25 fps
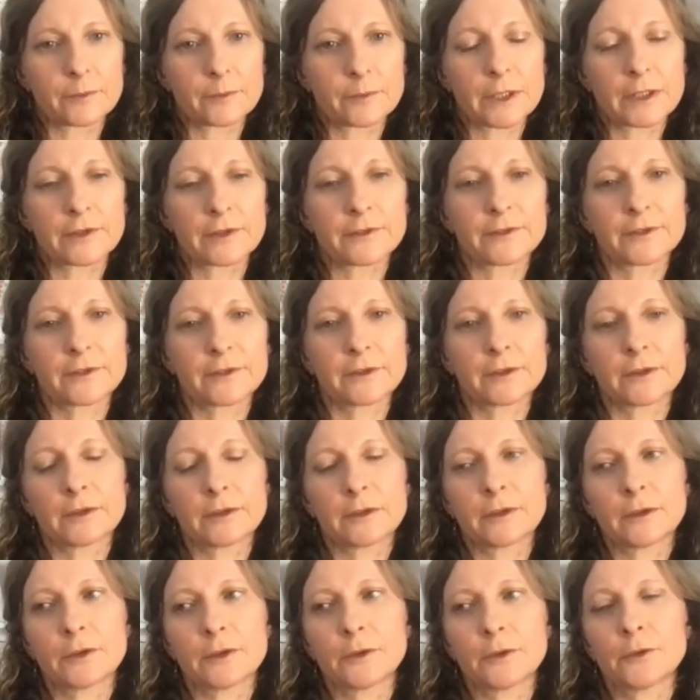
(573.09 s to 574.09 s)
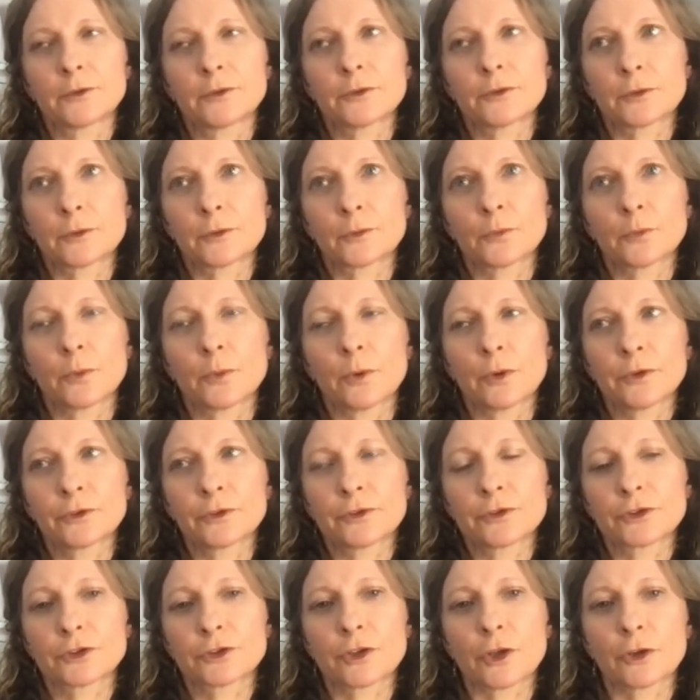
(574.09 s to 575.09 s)
Because you sort of want
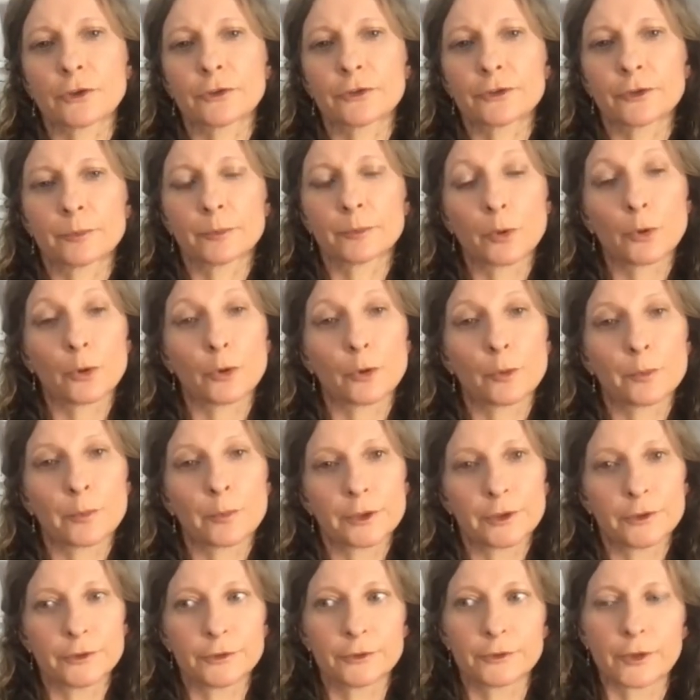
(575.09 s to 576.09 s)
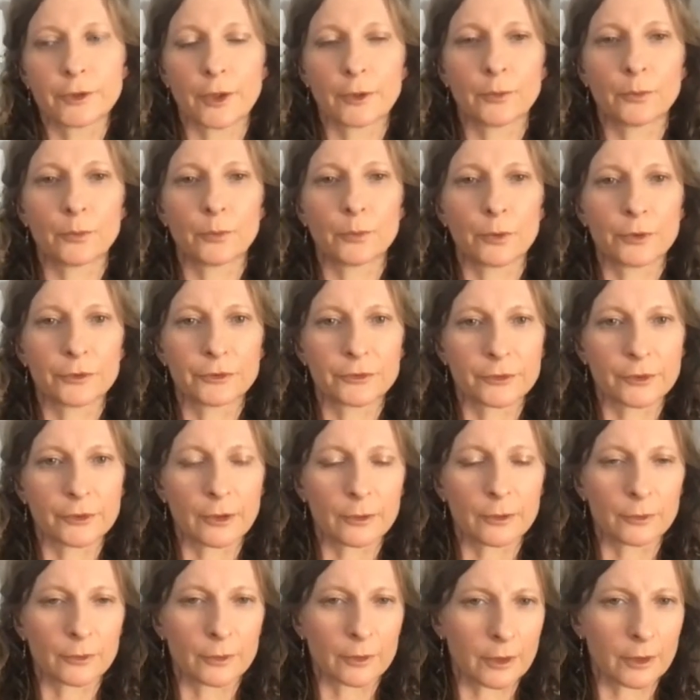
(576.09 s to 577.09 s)
to show support, but you don't want to
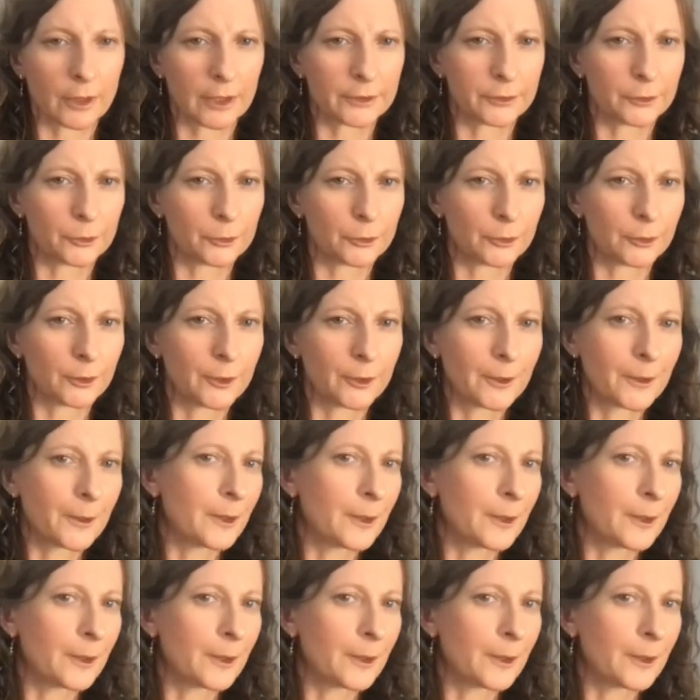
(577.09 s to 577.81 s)
look like you're